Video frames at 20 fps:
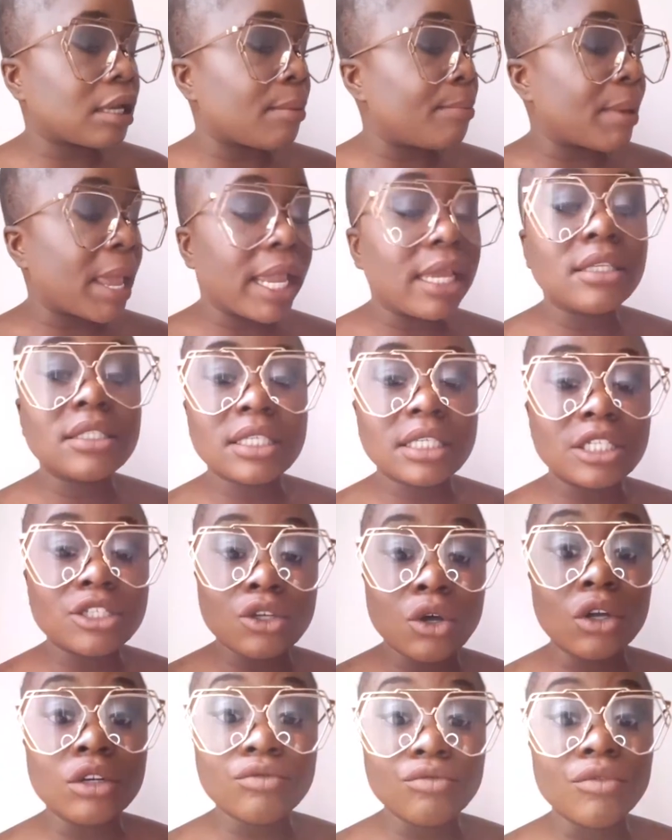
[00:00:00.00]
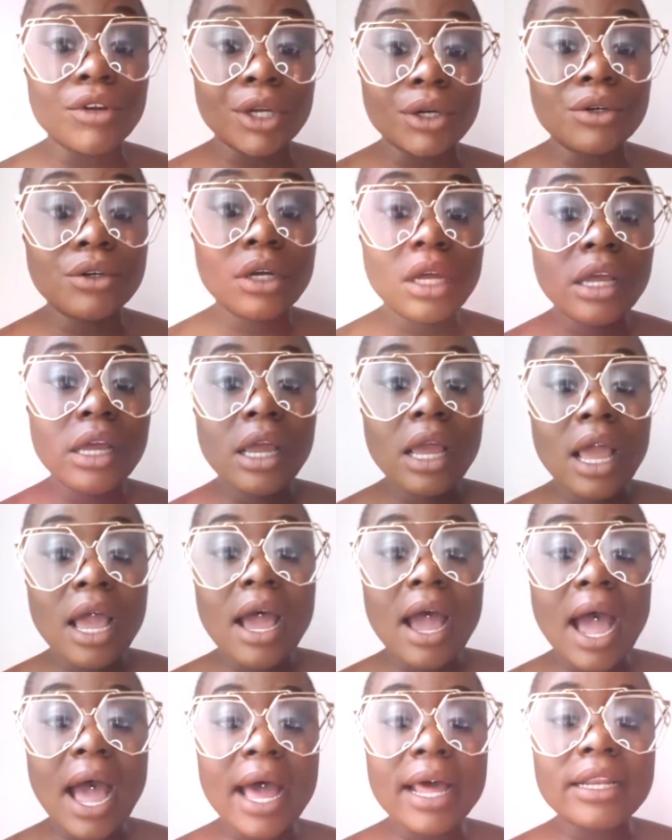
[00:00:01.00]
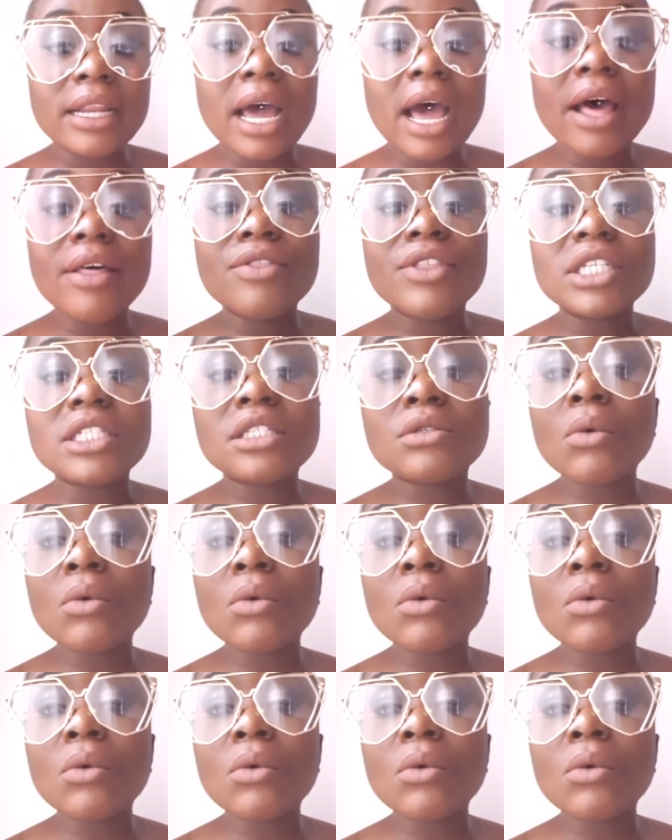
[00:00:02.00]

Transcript: amazing, it's unreal, and this